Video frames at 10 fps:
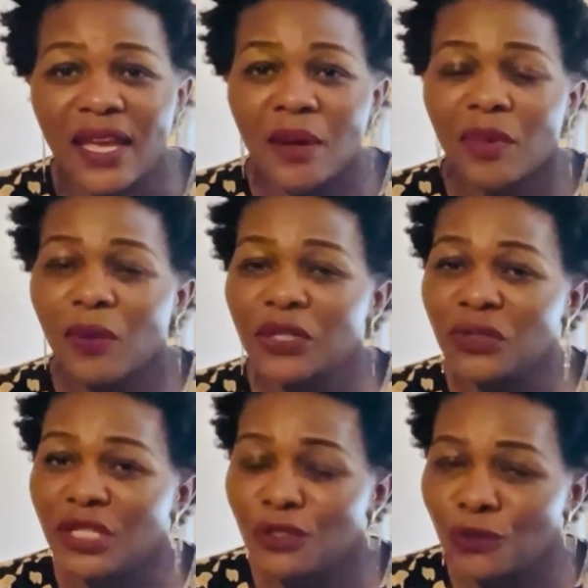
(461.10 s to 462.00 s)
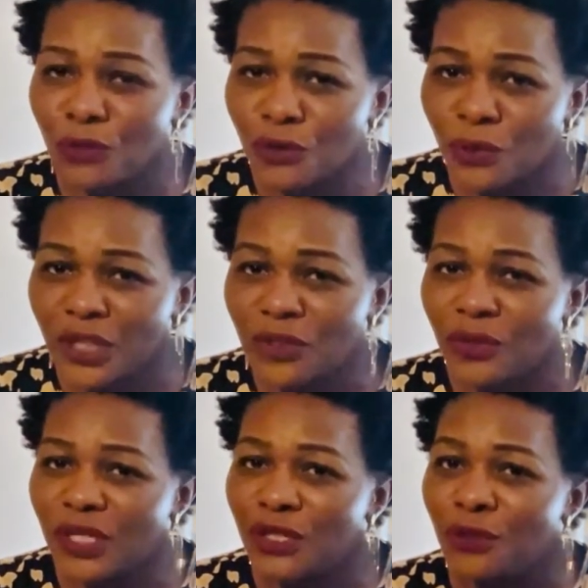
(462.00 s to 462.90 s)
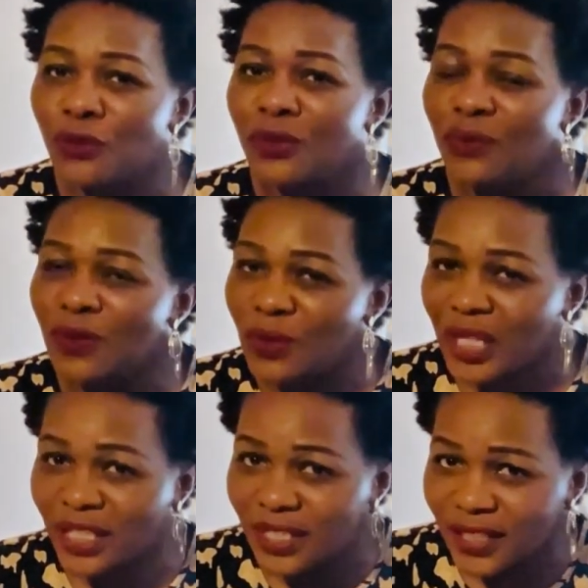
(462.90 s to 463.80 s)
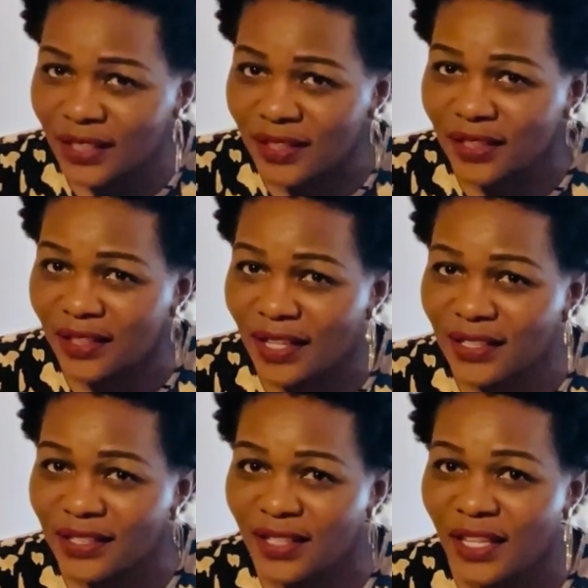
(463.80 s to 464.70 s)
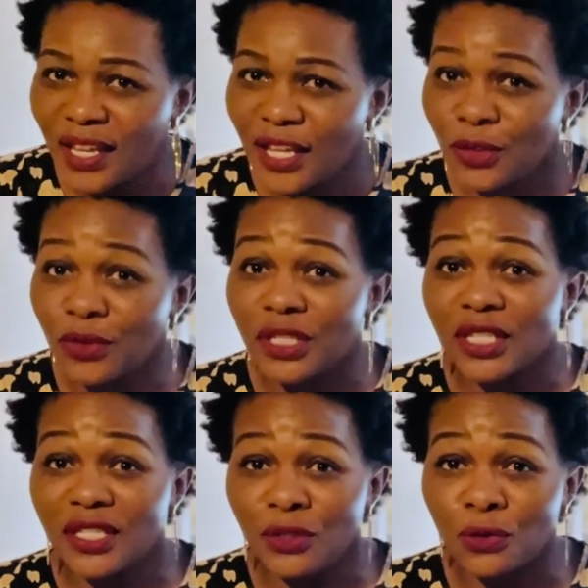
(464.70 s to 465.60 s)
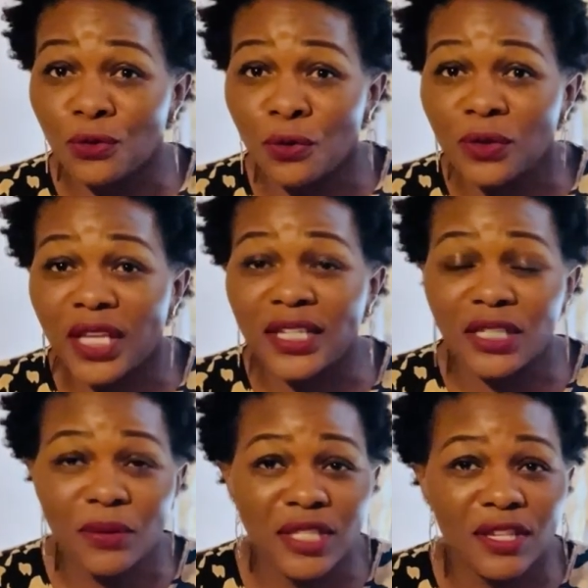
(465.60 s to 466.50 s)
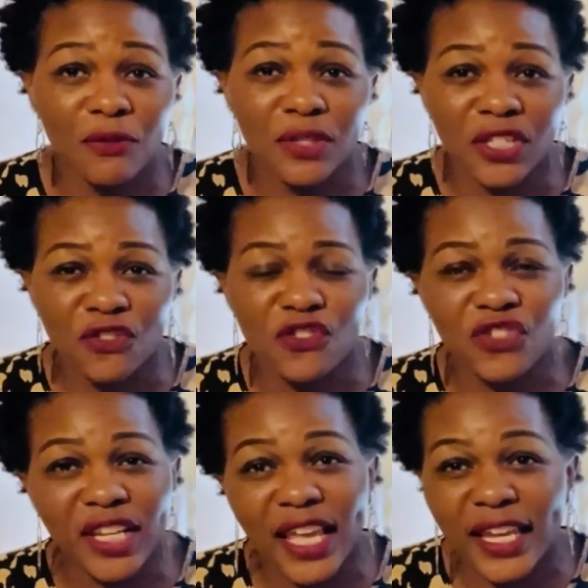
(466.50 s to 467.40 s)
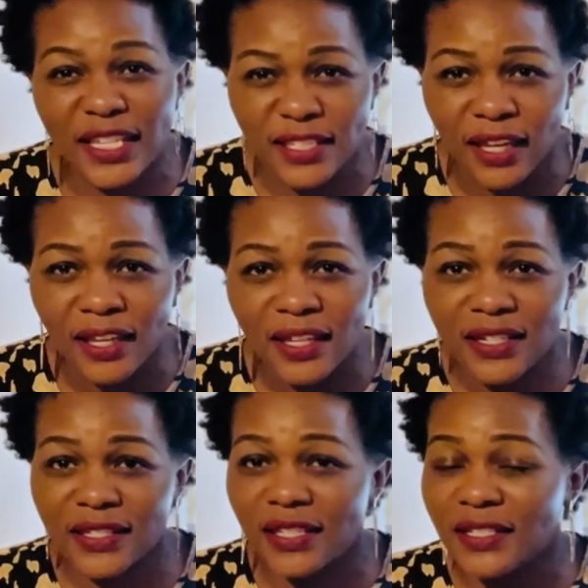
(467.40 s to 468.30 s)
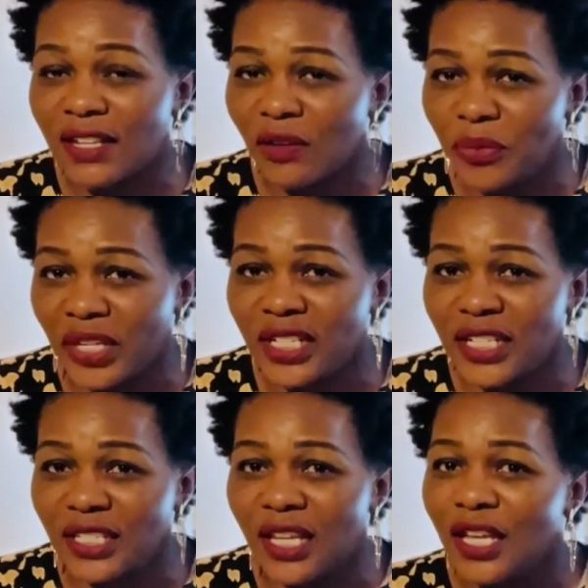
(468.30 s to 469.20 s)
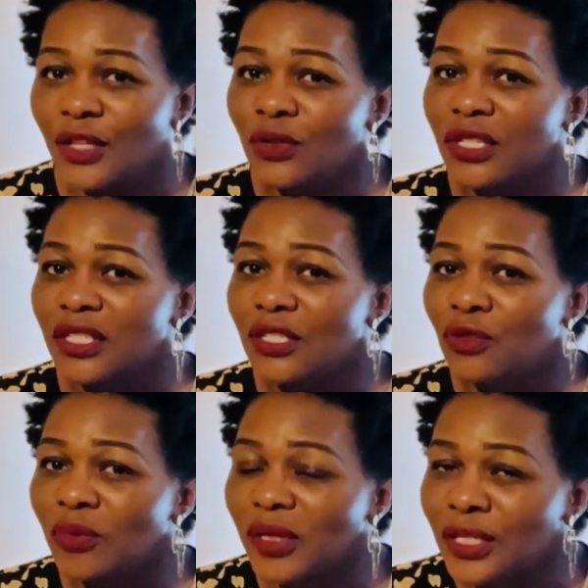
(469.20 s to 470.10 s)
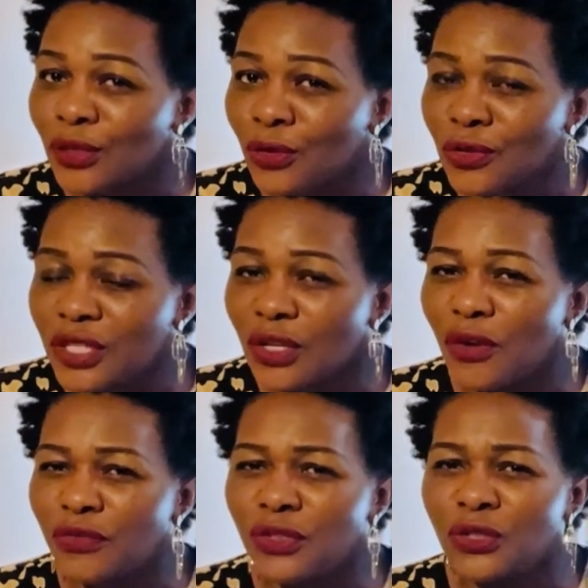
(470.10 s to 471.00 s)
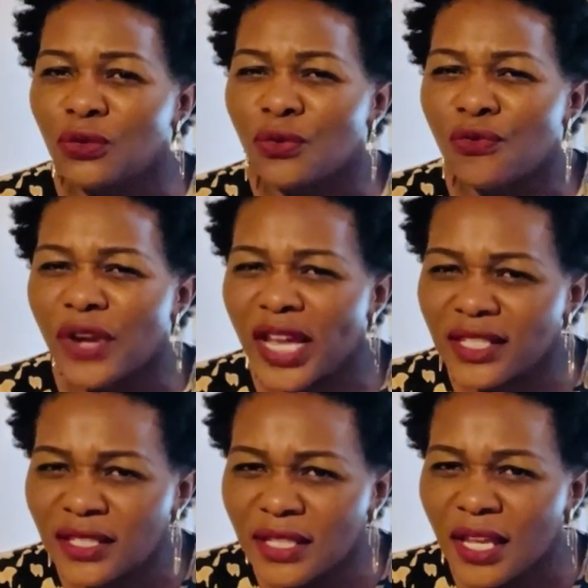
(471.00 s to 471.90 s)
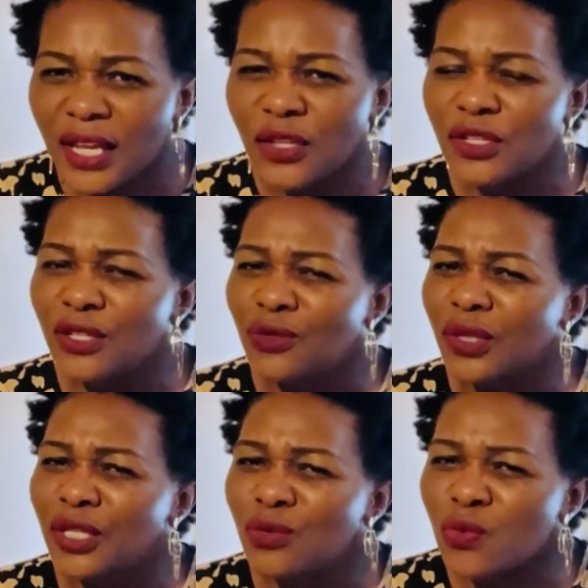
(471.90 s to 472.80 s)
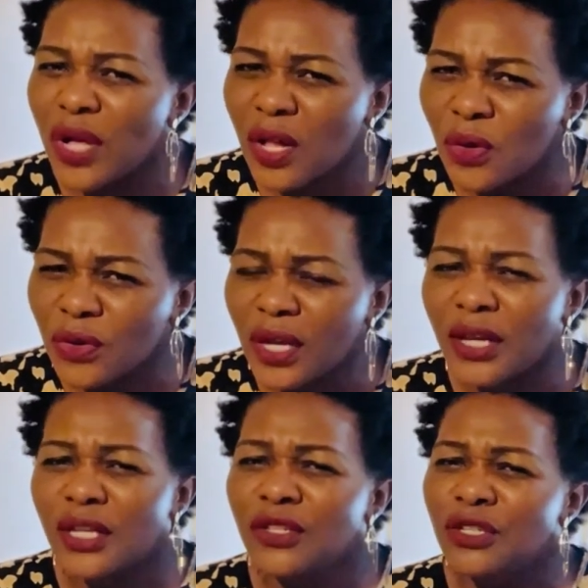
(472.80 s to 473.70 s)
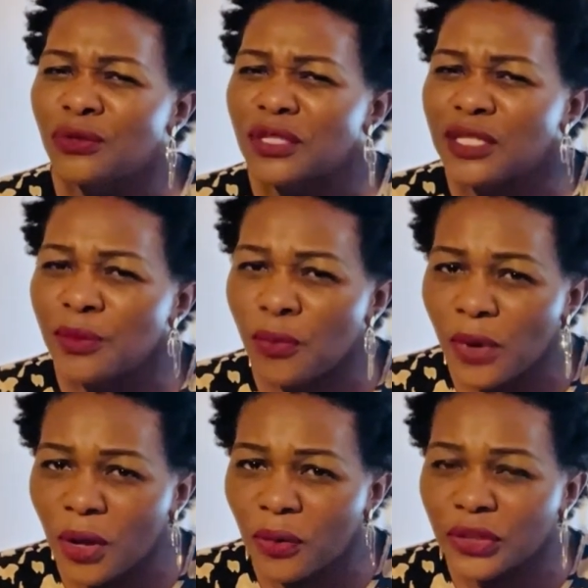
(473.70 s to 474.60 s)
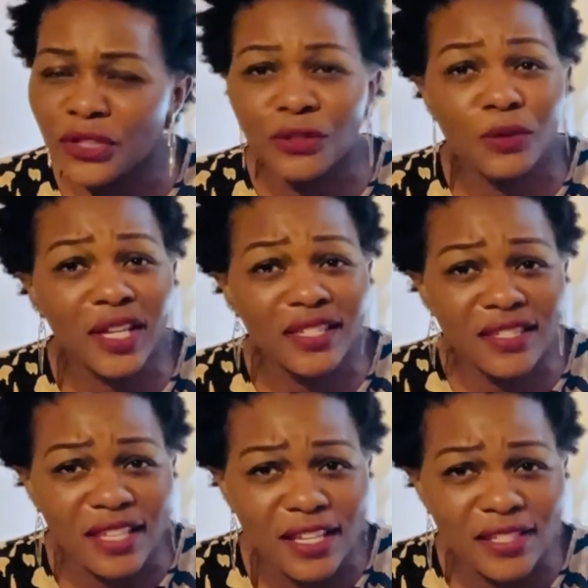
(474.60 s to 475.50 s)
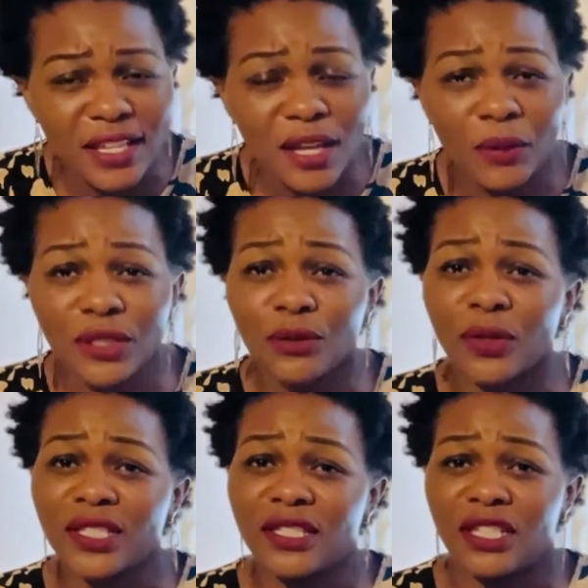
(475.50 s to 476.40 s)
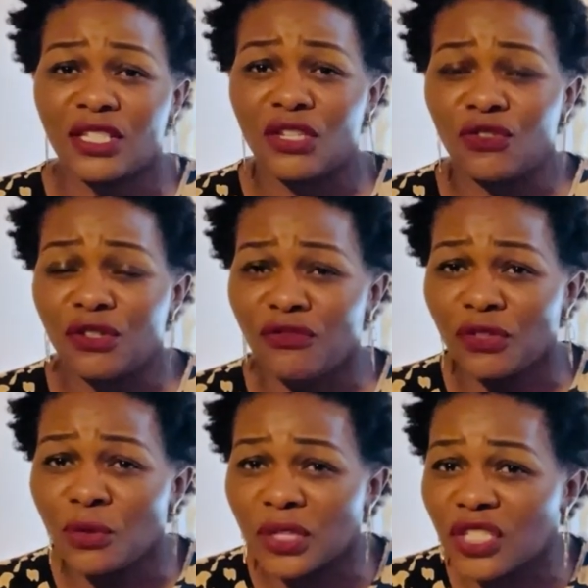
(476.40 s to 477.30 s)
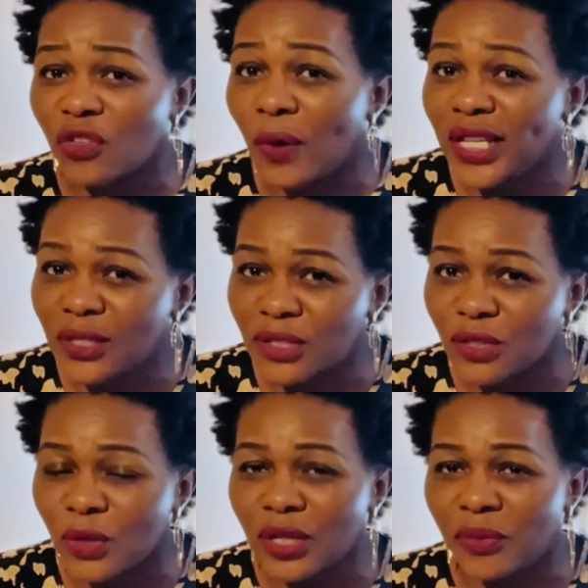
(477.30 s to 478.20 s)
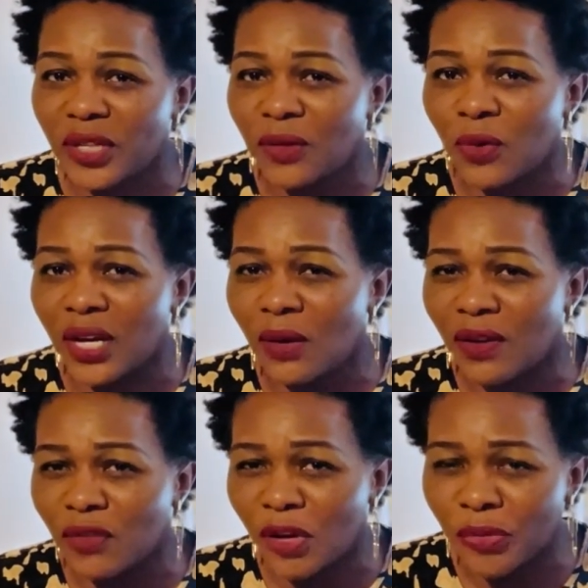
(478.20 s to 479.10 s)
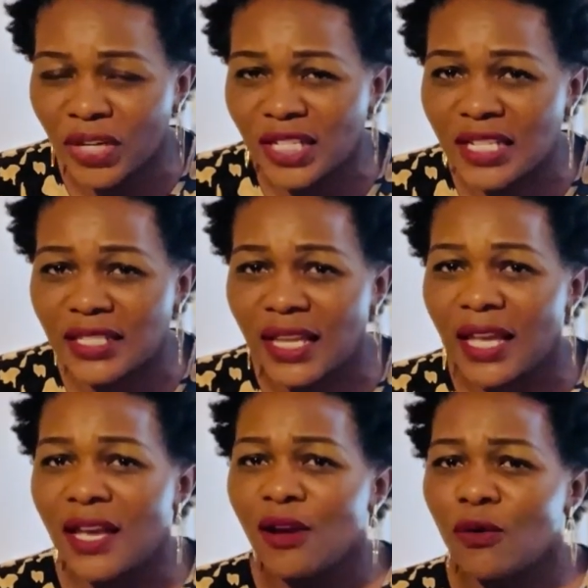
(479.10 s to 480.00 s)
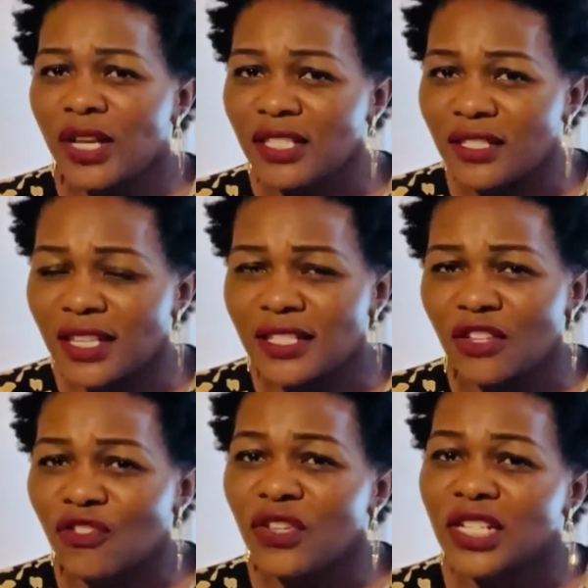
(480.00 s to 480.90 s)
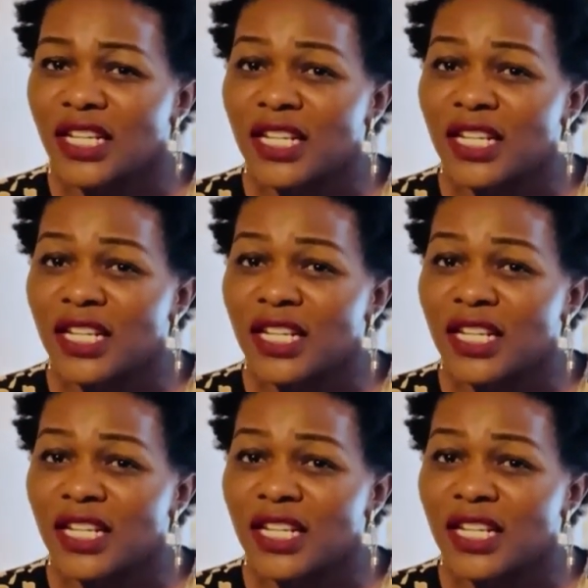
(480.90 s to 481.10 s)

but what you need to do is you need to take it easy. And you just need to know kuti andichakwanisa kuita zvinhu zvandaita ndisati ndava pregnant. You just need to be easy on yourself. You need to rest. You need to eat well. You need to sleep well. You need to exercise. Kwete ku-exercise zviri vigorous zvawaita usati wava pregnant. Ku-exercise zvinoenderana